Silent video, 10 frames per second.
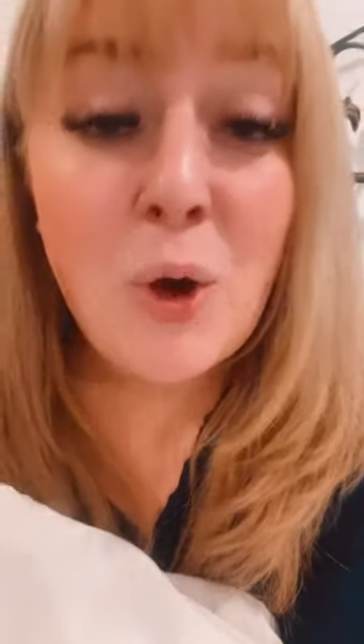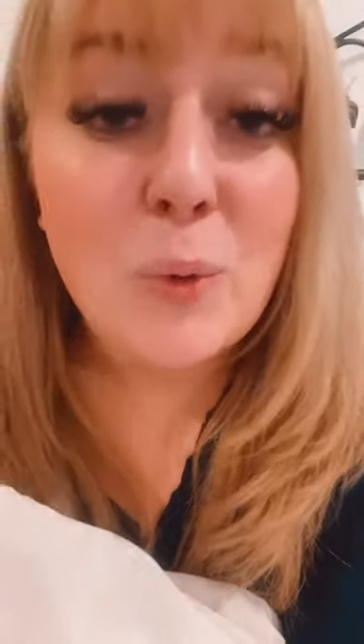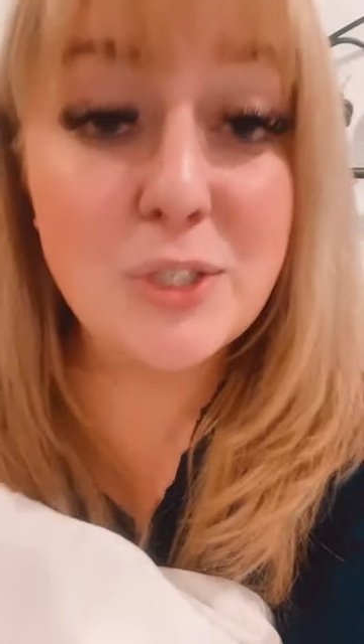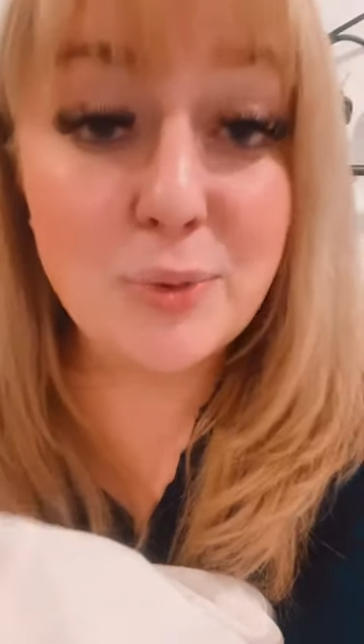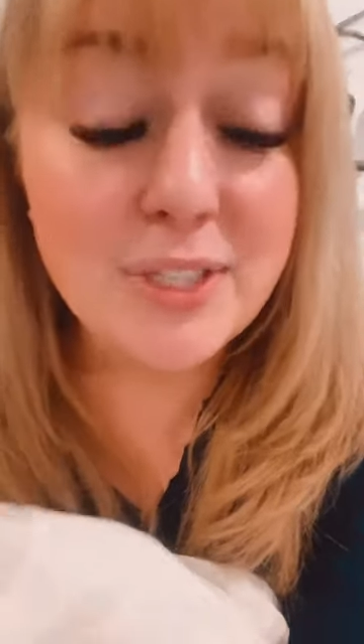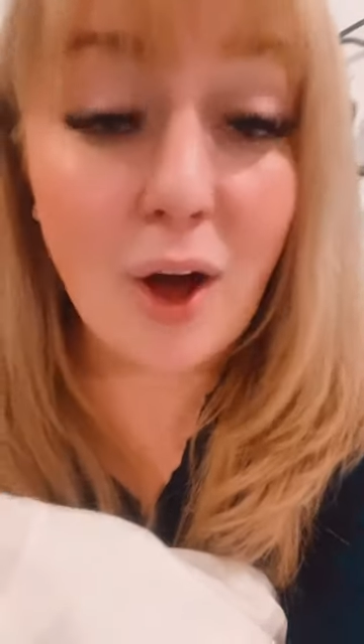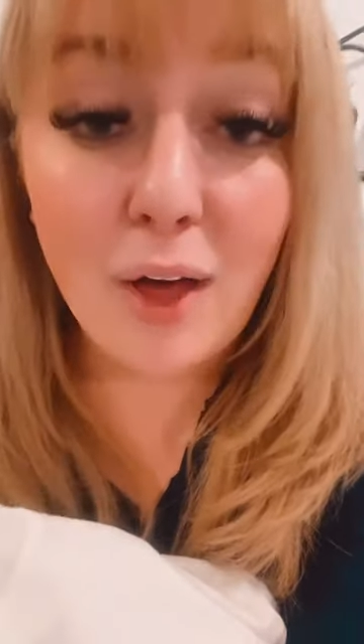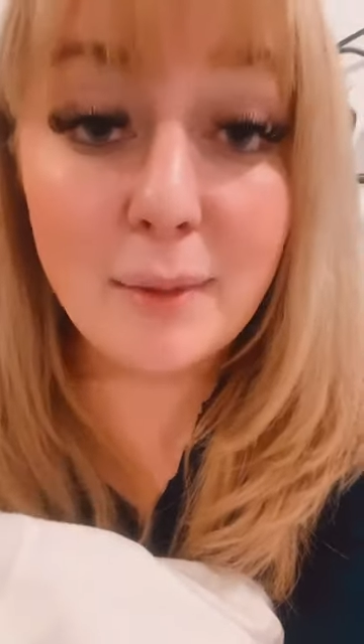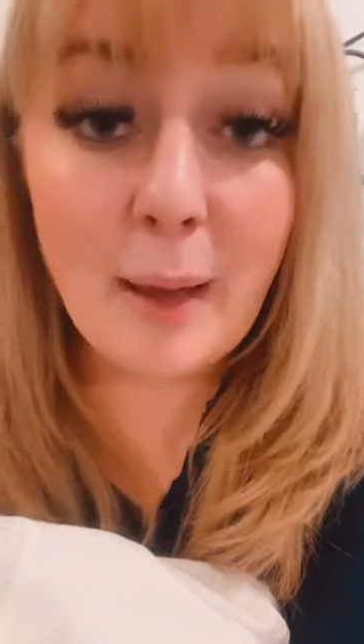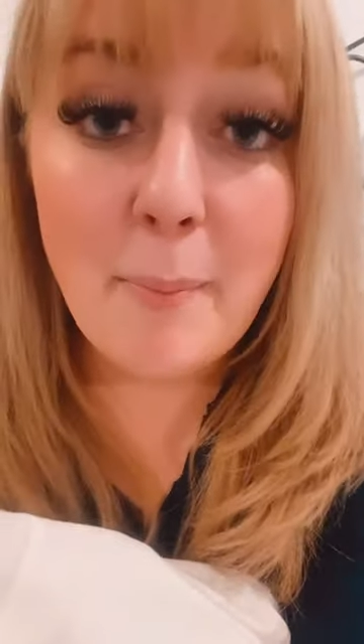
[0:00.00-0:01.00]
which was
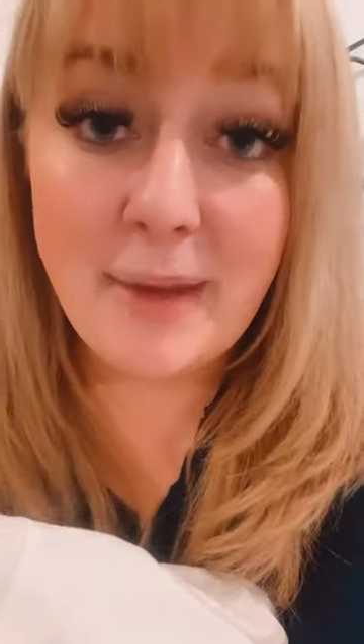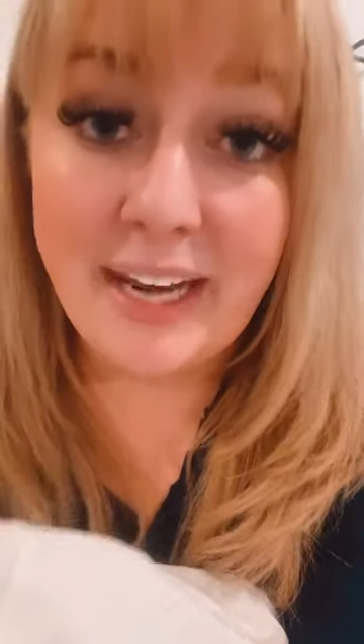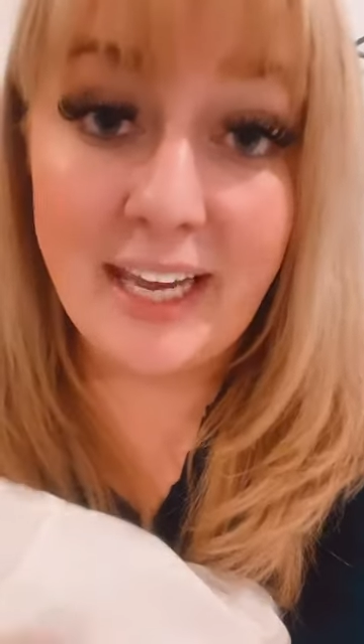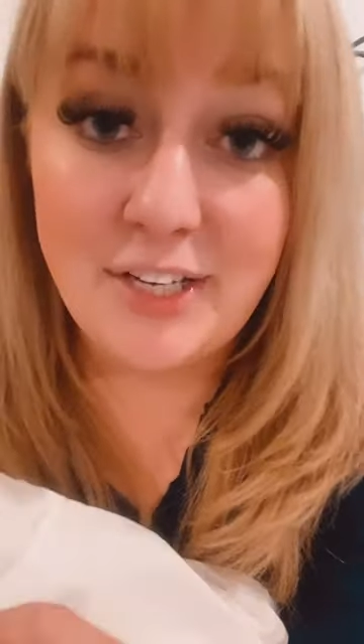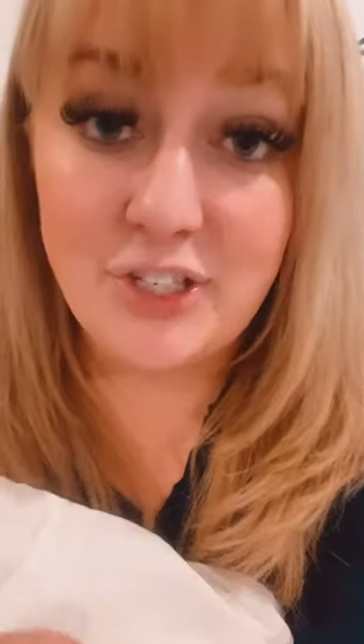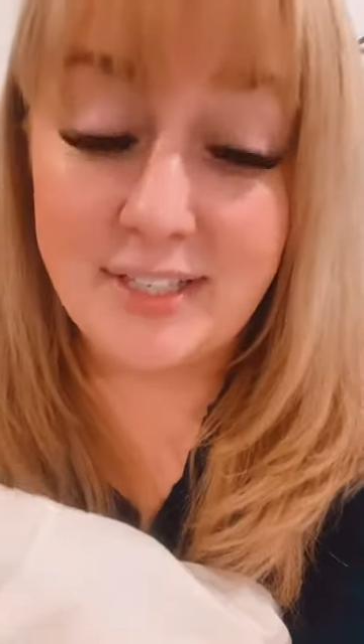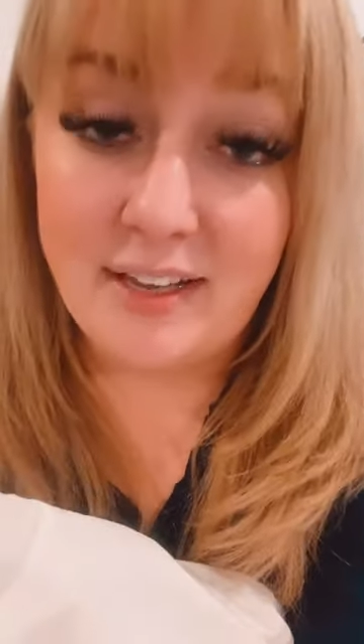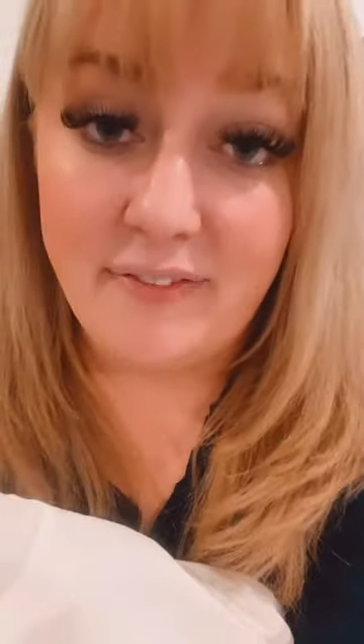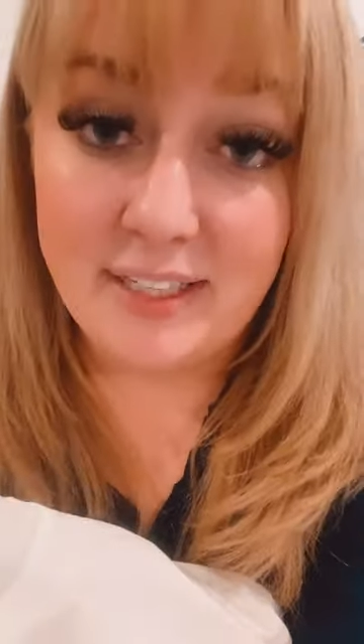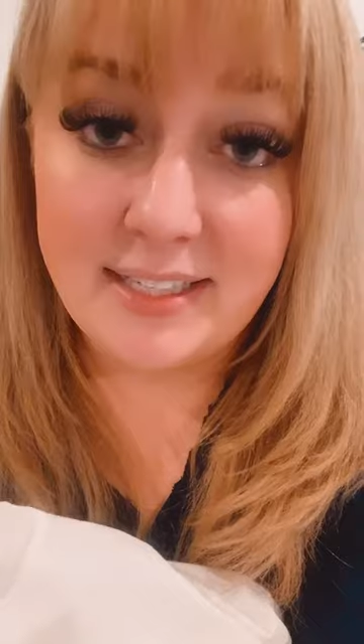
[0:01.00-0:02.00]
all about medication
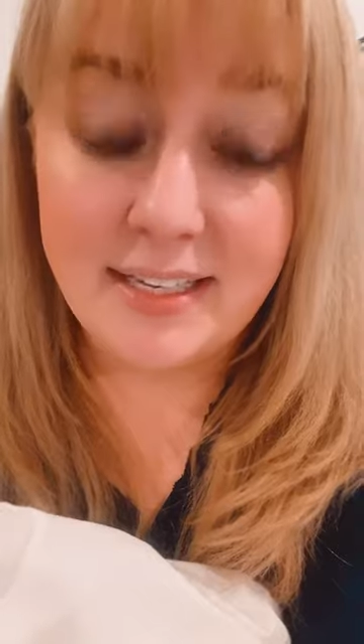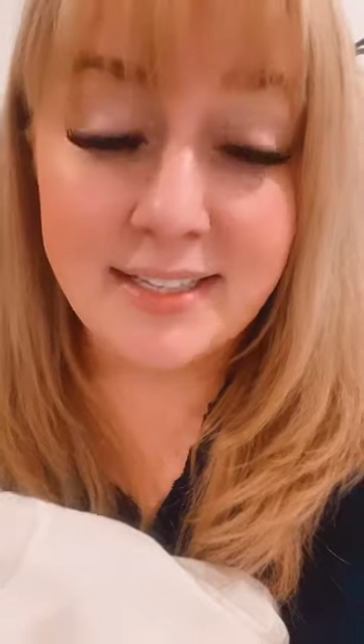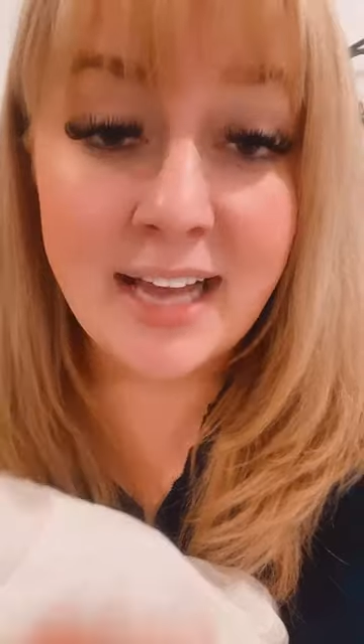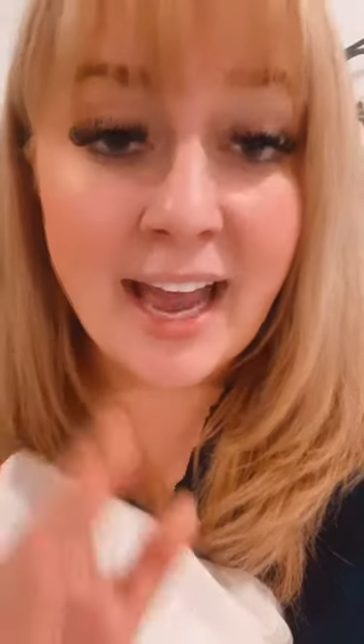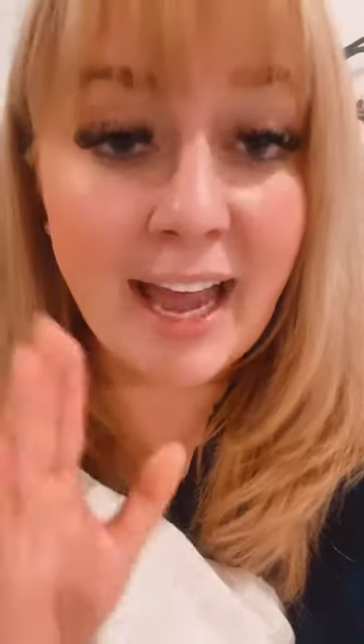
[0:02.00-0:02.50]
suffixes